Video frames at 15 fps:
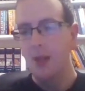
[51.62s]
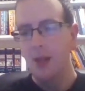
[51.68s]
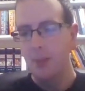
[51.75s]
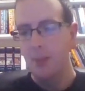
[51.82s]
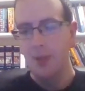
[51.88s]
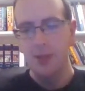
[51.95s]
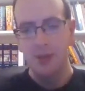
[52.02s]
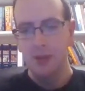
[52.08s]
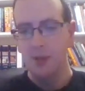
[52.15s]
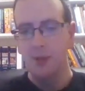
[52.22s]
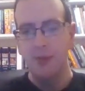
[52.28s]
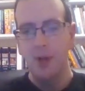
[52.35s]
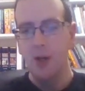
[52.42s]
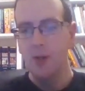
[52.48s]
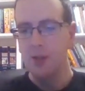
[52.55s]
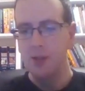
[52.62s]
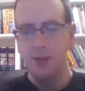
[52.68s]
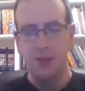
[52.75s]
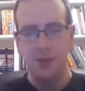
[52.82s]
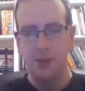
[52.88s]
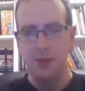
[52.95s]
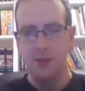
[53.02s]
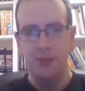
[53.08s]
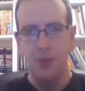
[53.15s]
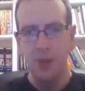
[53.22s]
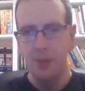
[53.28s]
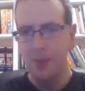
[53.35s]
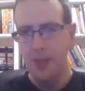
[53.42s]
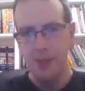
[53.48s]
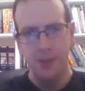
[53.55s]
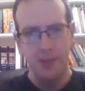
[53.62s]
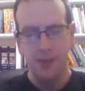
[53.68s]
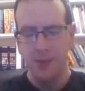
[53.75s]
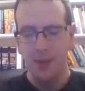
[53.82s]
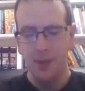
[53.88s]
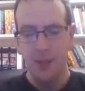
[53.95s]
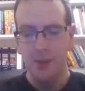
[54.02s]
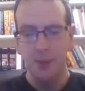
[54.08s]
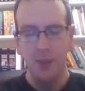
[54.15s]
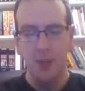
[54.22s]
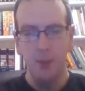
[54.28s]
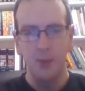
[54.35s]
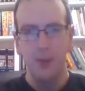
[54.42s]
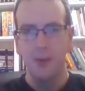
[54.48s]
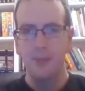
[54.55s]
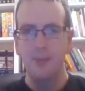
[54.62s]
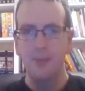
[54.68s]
imagine your phone is just full of messages at the moment.